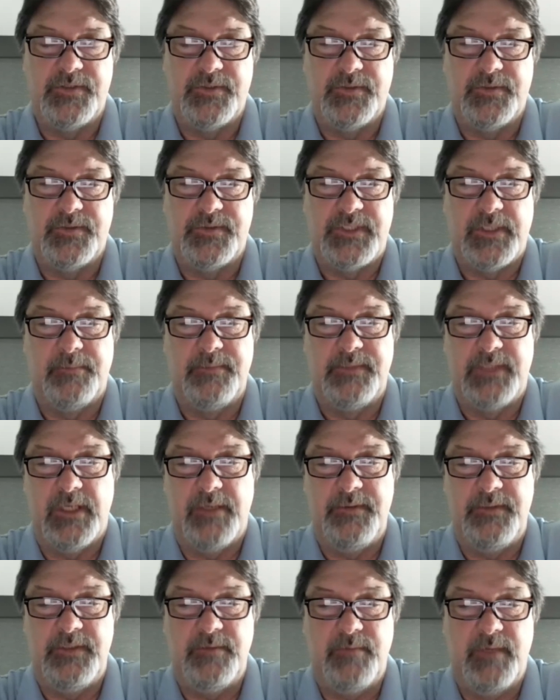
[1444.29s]
So
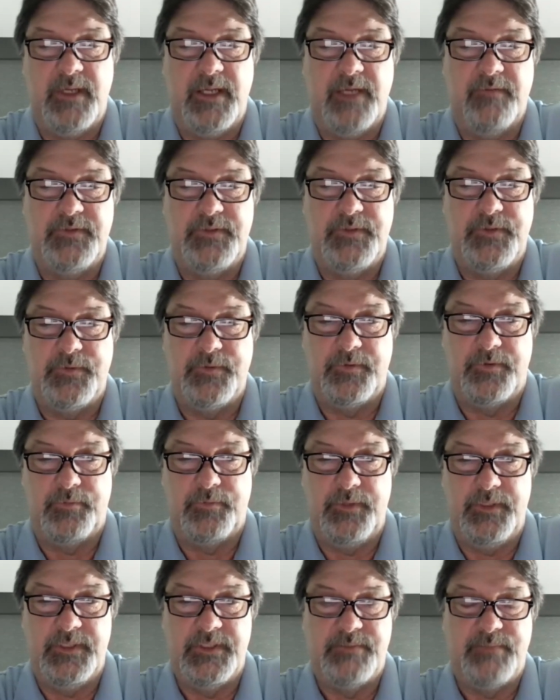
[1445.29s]
sometimes you may have 2 or
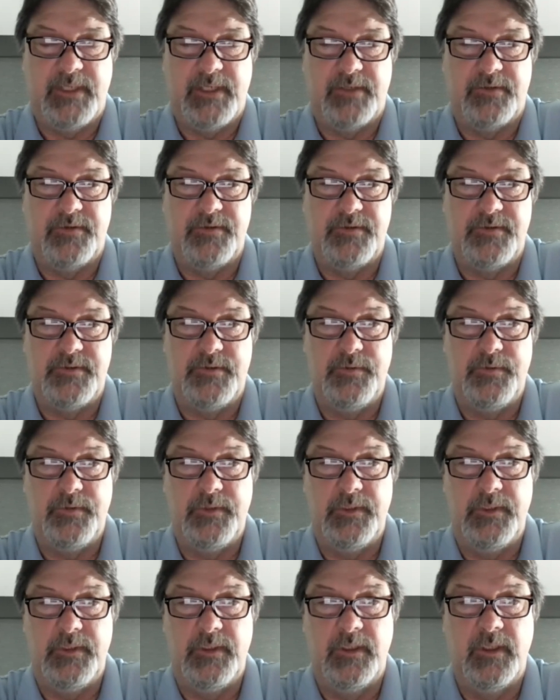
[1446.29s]
3 inspectors
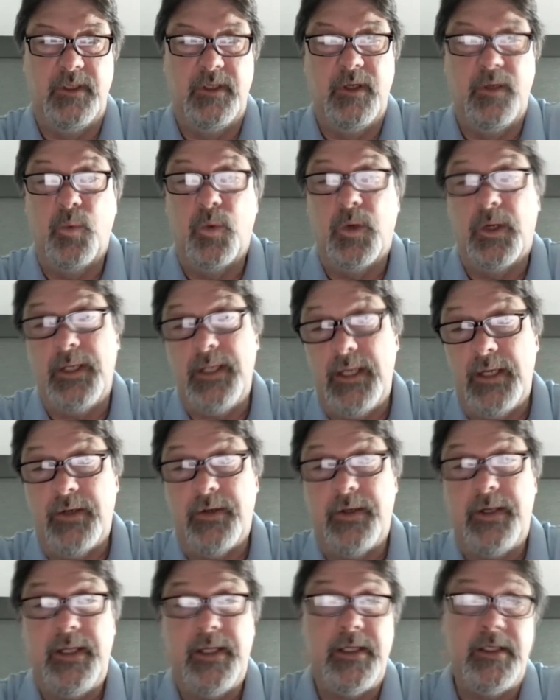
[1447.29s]
doing one
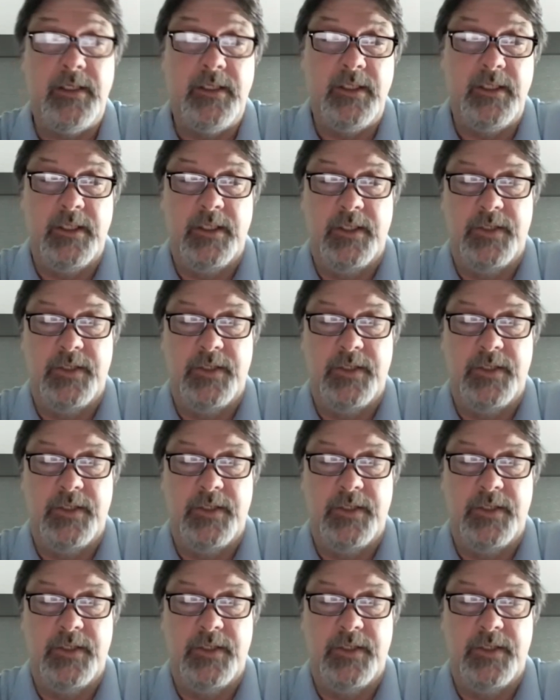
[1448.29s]
area.